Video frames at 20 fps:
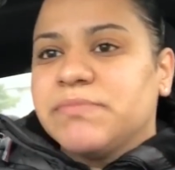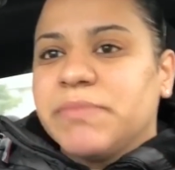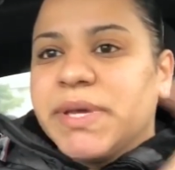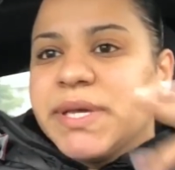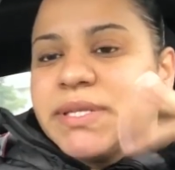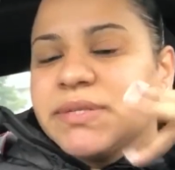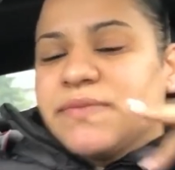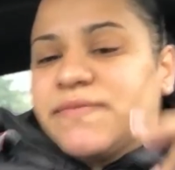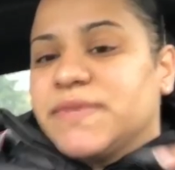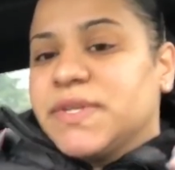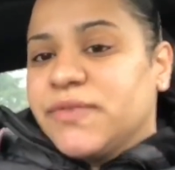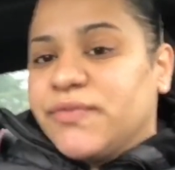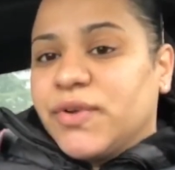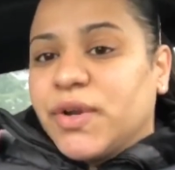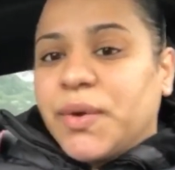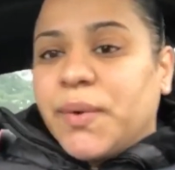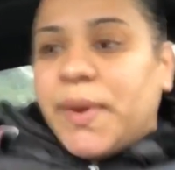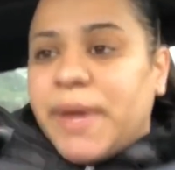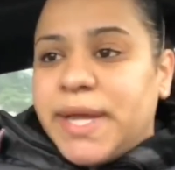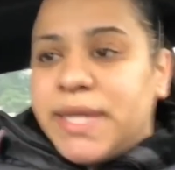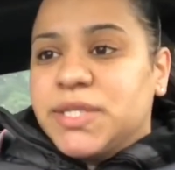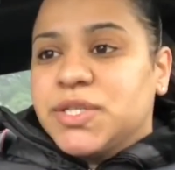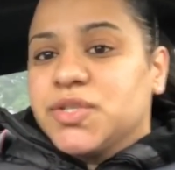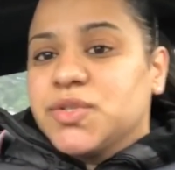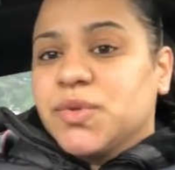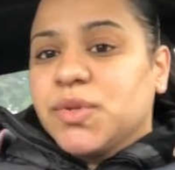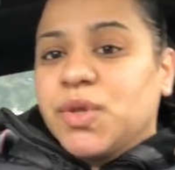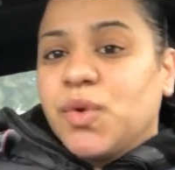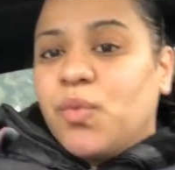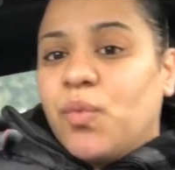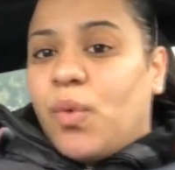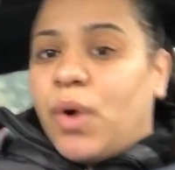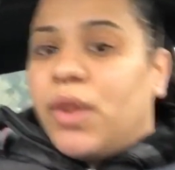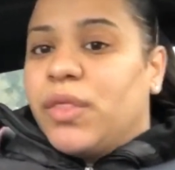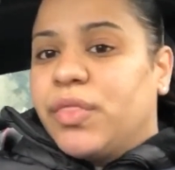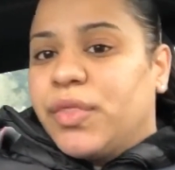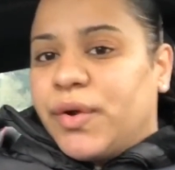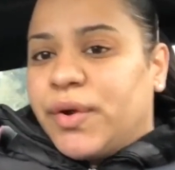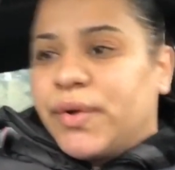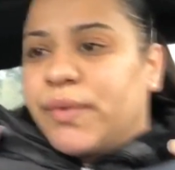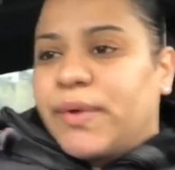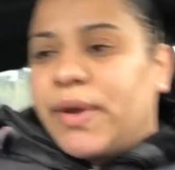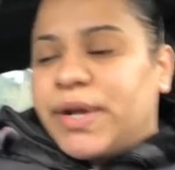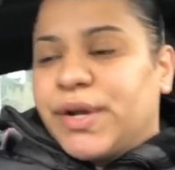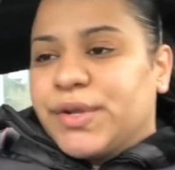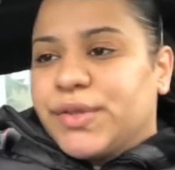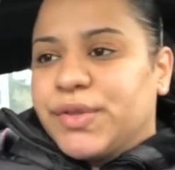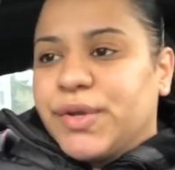mixed of different grades there's only one third grader